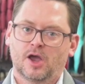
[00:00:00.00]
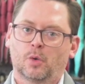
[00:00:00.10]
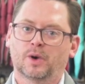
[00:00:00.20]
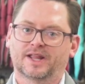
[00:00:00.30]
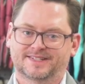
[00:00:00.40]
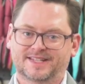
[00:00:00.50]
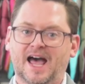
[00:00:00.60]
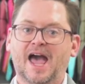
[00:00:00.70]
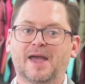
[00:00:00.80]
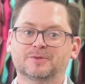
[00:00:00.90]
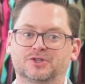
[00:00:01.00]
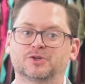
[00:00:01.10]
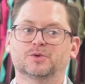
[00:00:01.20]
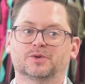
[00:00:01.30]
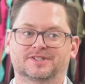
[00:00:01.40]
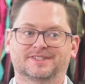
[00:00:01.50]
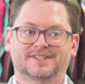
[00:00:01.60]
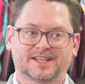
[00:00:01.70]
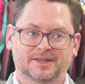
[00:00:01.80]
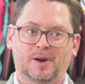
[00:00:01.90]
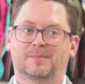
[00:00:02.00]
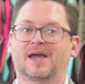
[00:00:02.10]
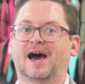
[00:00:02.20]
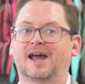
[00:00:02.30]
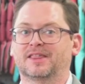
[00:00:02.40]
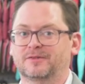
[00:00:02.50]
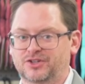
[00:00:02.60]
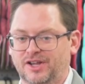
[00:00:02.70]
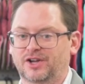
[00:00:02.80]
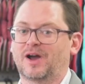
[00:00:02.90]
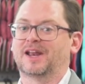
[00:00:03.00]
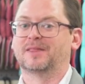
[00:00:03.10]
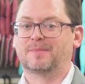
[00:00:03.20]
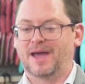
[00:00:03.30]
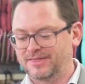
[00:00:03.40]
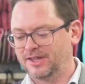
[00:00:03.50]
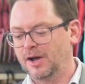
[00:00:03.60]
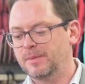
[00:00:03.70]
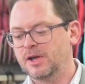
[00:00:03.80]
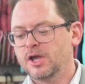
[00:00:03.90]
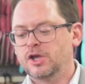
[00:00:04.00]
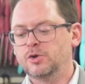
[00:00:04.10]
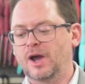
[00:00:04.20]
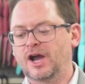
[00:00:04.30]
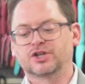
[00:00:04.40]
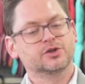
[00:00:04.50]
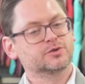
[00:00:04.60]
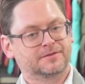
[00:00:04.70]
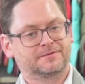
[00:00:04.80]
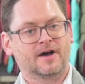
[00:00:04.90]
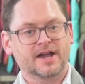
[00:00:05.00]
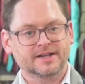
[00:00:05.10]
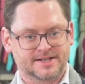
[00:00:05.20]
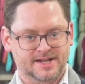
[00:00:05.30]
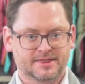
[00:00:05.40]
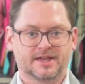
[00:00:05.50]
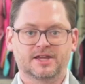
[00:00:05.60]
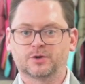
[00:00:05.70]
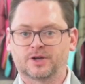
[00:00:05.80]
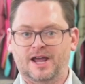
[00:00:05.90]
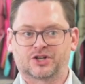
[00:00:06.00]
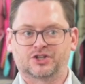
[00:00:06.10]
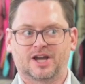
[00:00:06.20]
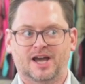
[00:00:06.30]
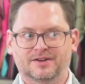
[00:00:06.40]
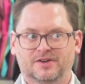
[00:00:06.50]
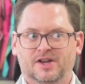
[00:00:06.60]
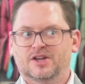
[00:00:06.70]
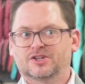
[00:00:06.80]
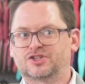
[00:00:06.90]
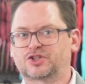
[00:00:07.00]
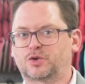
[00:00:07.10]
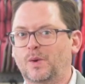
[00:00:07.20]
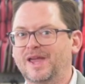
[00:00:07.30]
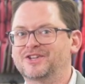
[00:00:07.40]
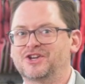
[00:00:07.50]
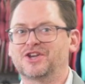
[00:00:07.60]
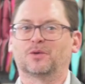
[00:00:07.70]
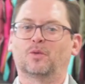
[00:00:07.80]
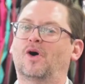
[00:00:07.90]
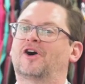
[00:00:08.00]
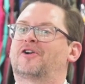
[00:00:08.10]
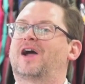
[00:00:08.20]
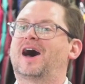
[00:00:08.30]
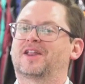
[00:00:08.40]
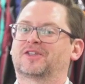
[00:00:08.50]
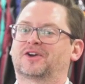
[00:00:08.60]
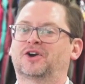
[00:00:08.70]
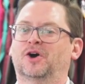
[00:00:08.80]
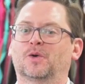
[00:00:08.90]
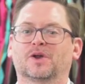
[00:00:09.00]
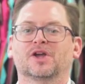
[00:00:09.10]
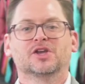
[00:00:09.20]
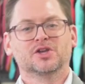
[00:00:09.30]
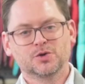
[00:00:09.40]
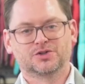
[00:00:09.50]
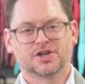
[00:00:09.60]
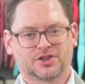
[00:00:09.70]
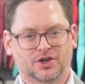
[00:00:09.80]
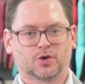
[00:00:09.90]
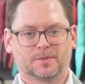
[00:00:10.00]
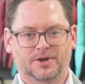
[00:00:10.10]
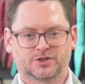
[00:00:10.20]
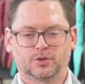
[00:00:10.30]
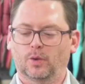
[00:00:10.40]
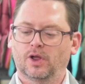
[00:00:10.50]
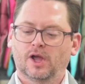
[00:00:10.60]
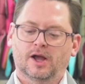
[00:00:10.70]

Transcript: when it's time to get the puppy out of the sink or out of the bathtub, you actually use the fine teeth and you can actually kind of squeegee the water out of the coat using the grooming tool.